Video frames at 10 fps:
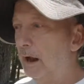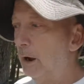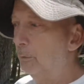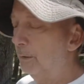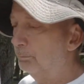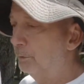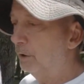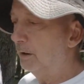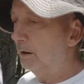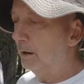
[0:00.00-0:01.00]
I would have
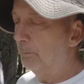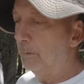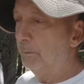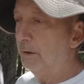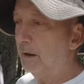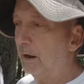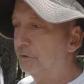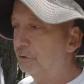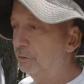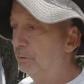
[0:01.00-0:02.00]
put maybe a
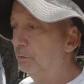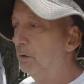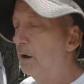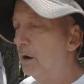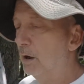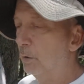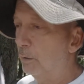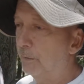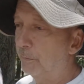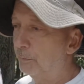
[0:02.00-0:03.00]
2
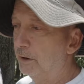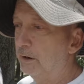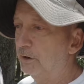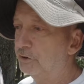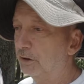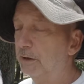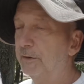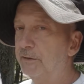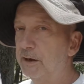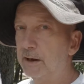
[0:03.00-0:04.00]
or 3 inch
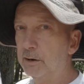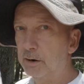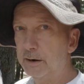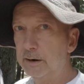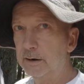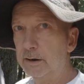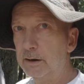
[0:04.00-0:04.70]
lift kit on it,